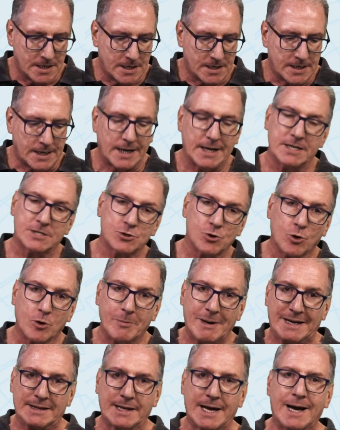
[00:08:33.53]
Now let's talk
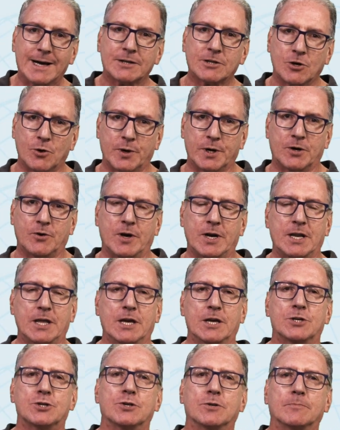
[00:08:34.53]
about the outgoing
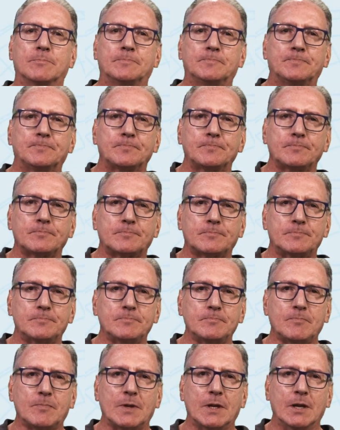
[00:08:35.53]
radiation
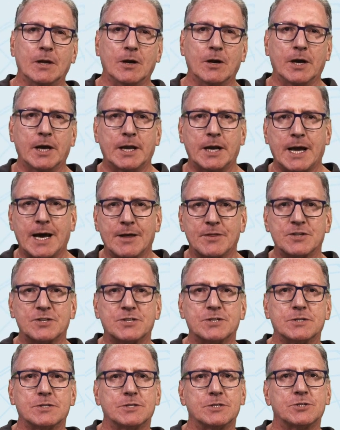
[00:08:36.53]
and how this
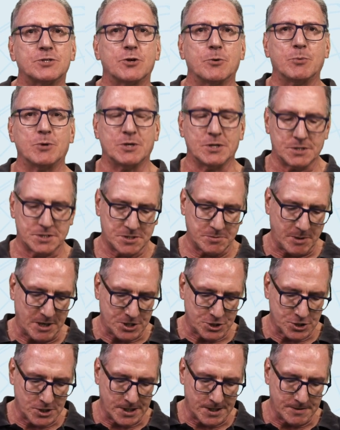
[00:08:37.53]
is distributed
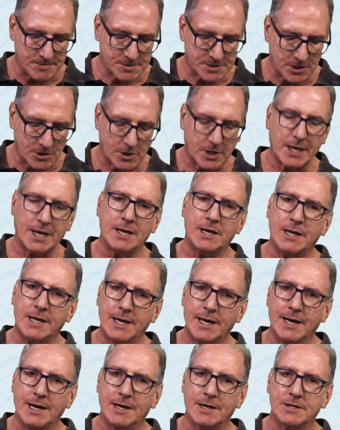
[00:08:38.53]
spatially. So again,
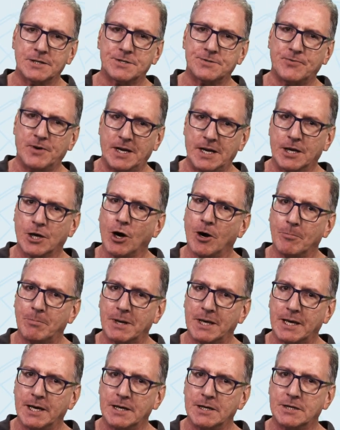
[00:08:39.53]
here it's fairly
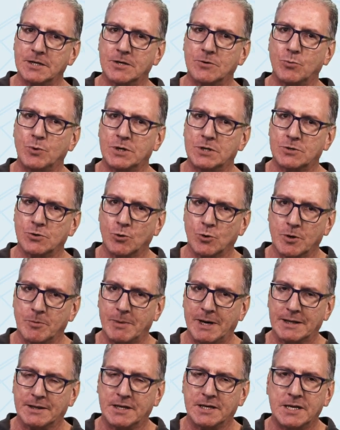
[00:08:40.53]
complicated. We're talking
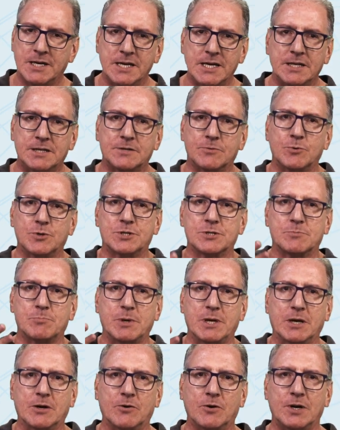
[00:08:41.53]
about the heat which is
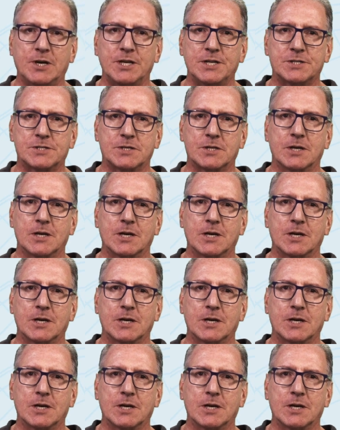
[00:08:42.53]
being released